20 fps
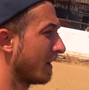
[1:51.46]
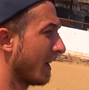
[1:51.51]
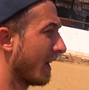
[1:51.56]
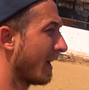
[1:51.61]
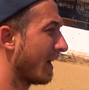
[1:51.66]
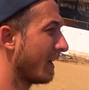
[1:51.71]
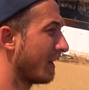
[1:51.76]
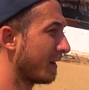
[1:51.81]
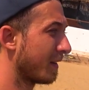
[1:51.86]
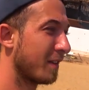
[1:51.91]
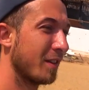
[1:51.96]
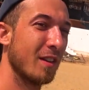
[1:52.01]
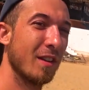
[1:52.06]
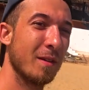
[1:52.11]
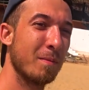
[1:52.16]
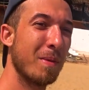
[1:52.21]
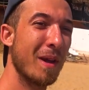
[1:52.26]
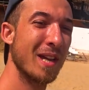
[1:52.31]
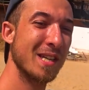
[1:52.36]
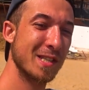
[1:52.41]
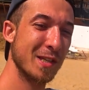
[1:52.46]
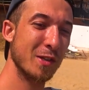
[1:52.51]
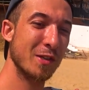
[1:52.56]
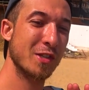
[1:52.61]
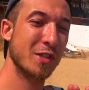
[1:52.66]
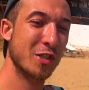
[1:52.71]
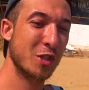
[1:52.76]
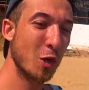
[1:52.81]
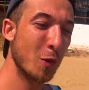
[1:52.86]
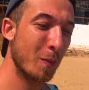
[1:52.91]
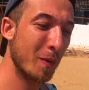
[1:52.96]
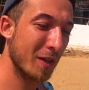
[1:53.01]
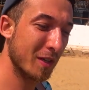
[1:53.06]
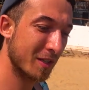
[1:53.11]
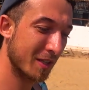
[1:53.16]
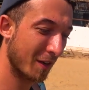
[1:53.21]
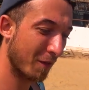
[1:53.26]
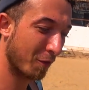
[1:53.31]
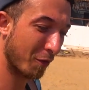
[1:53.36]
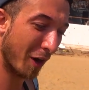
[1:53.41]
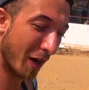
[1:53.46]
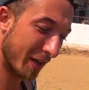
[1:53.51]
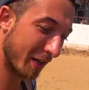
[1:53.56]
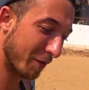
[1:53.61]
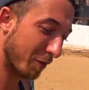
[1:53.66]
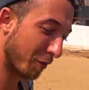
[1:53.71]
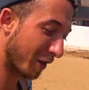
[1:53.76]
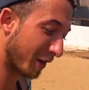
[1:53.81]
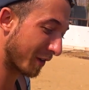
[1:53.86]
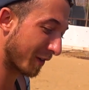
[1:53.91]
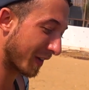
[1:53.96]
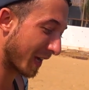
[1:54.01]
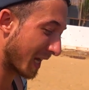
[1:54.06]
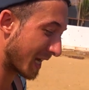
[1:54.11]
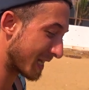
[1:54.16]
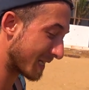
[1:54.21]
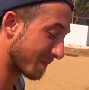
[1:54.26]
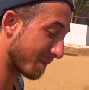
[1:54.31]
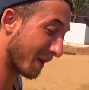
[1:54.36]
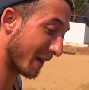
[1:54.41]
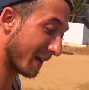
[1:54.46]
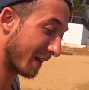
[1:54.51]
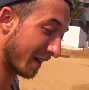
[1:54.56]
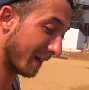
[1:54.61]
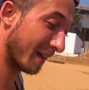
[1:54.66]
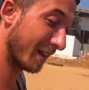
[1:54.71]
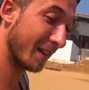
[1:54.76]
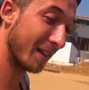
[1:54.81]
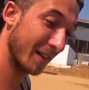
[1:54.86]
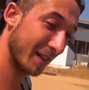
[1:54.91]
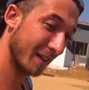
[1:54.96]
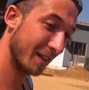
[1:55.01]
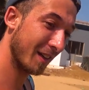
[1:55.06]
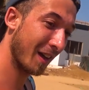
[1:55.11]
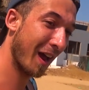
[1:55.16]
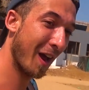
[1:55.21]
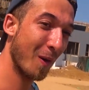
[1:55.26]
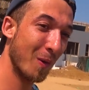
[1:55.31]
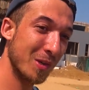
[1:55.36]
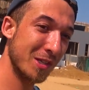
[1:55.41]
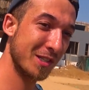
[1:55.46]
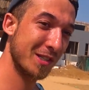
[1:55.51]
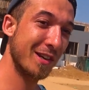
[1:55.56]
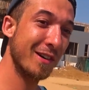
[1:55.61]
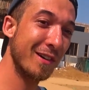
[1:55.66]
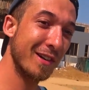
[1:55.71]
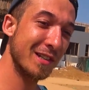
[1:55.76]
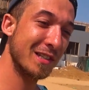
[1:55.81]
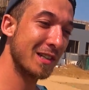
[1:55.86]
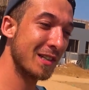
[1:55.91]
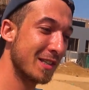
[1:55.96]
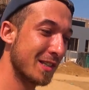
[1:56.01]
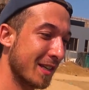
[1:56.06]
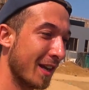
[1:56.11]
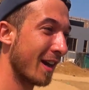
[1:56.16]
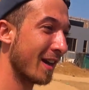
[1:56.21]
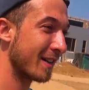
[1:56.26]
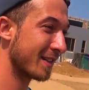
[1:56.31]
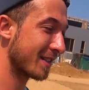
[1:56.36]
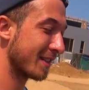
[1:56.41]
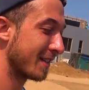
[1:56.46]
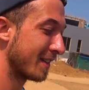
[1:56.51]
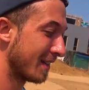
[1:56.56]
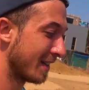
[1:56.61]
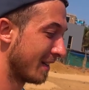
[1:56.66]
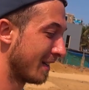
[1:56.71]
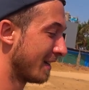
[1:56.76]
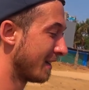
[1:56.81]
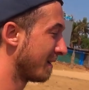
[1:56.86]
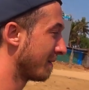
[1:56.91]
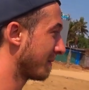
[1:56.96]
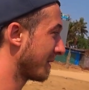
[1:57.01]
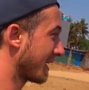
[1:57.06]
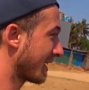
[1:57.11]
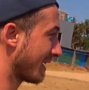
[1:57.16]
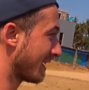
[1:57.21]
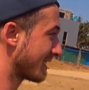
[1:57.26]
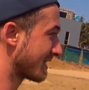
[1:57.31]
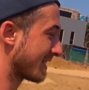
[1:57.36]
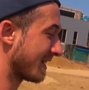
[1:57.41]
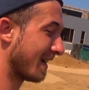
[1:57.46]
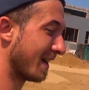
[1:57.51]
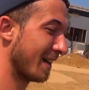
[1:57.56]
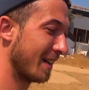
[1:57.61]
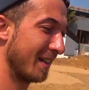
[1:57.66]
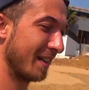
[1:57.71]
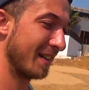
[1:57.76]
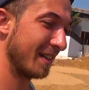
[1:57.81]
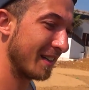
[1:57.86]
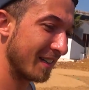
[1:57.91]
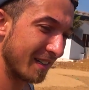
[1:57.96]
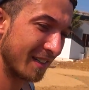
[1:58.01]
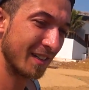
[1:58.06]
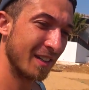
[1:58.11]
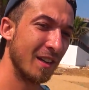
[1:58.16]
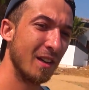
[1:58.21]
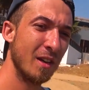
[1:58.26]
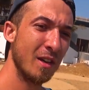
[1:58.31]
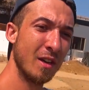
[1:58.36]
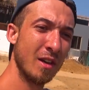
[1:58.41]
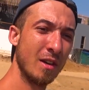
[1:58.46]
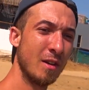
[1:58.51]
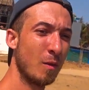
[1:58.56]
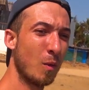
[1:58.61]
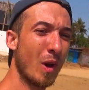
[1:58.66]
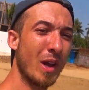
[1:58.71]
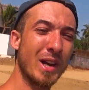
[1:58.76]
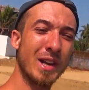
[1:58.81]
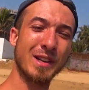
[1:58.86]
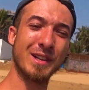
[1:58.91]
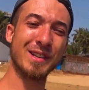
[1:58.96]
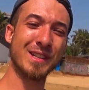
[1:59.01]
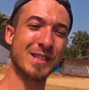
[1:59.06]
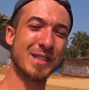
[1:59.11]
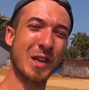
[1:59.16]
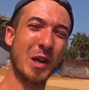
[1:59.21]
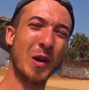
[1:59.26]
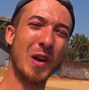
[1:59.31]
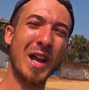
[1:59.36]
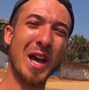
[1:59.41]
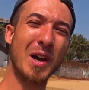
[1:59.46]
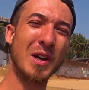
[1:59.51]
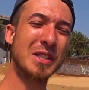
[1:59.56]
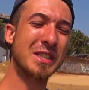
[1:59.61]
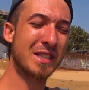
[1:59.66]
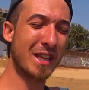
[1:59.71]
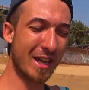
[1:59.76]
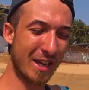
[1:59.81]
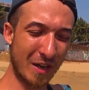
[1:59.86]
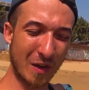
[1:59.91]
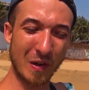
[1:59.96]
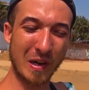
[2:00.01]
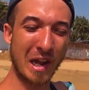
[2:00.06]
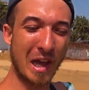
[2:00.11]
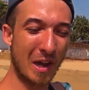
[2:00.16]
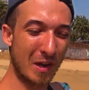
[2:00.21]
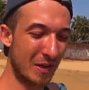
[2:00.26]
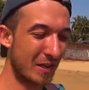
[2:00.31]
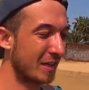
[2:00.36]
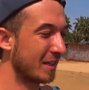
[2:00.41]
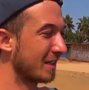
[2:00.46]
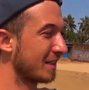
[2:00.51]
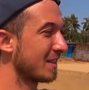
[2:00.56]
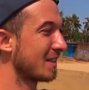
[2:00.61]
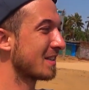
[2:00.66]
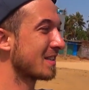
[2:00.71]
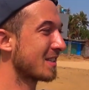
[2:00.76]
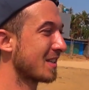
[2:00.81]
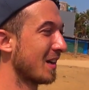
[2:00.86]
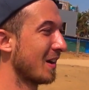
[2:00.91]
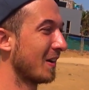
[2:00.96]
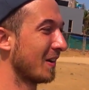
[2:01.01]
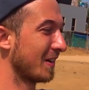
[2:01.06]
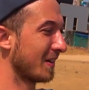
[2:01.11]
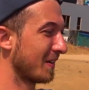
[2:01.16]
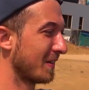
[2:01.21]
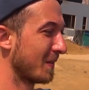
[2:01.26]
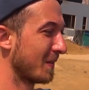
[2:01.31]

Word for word: and it may sound stupid and funny for you guys but uh, I was seriously scared because uh, when Indians go loud, they go loud. So